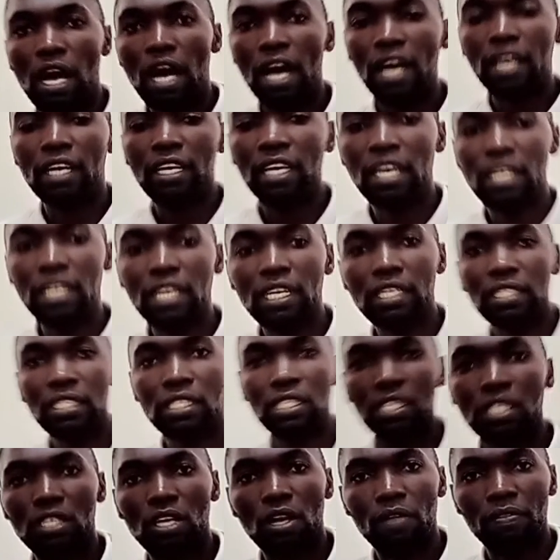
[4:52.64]

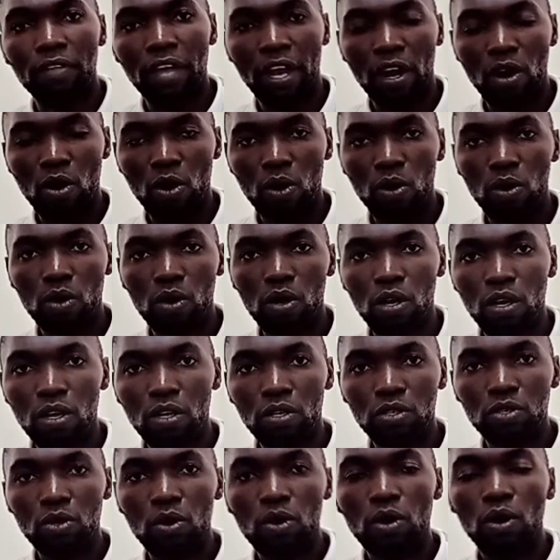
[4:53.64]
against the law.
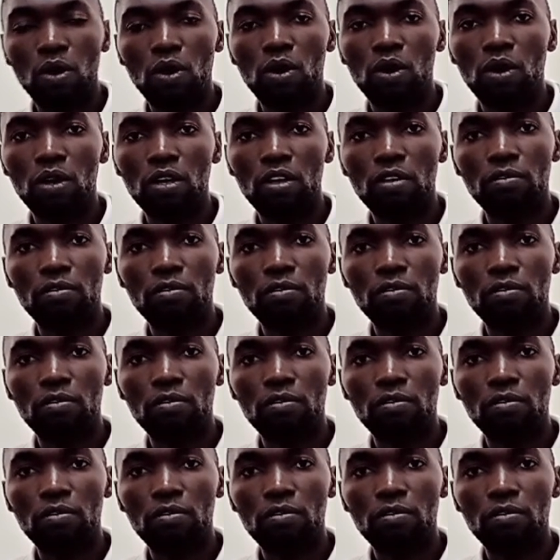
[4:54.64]
So